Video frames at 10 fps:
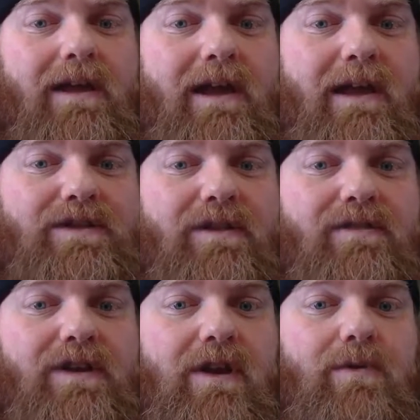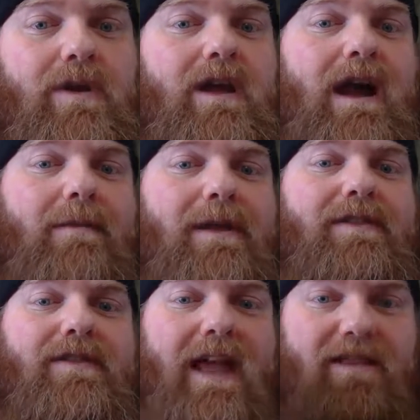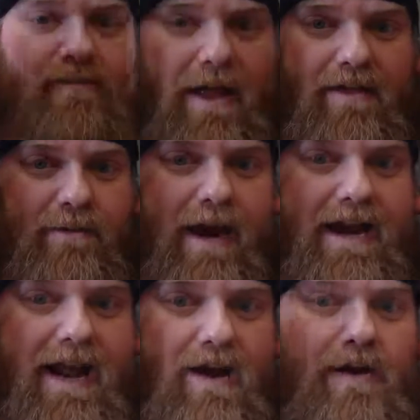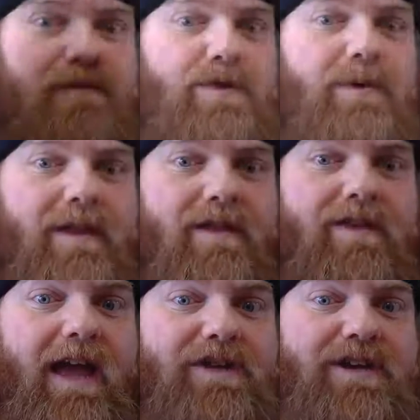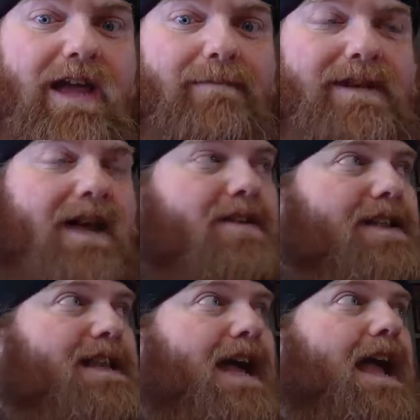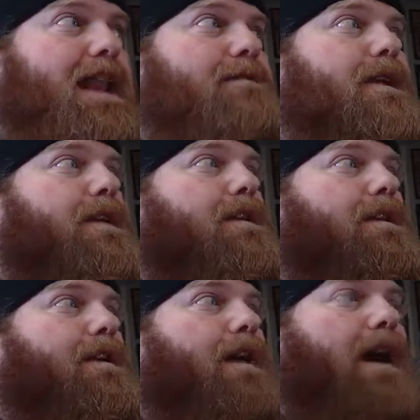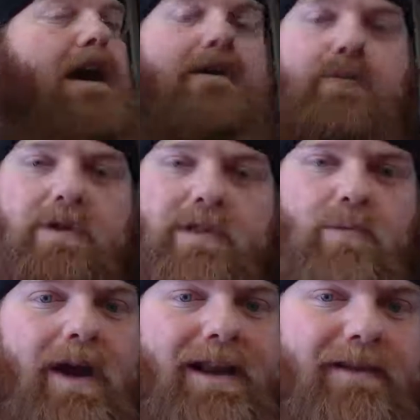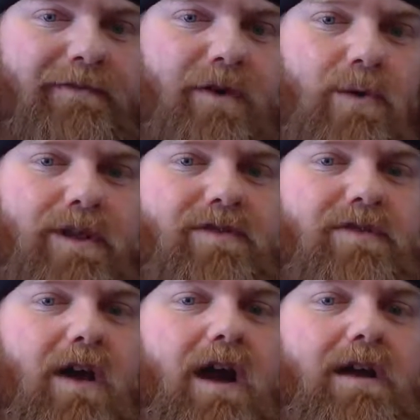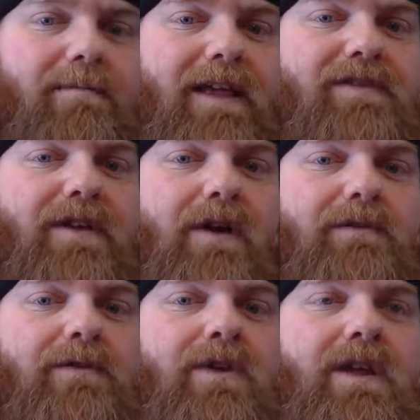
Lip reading: And I just, I'm in this headspace right now of doing this hashtag Metallicadiet. and really wanting to focus on myself,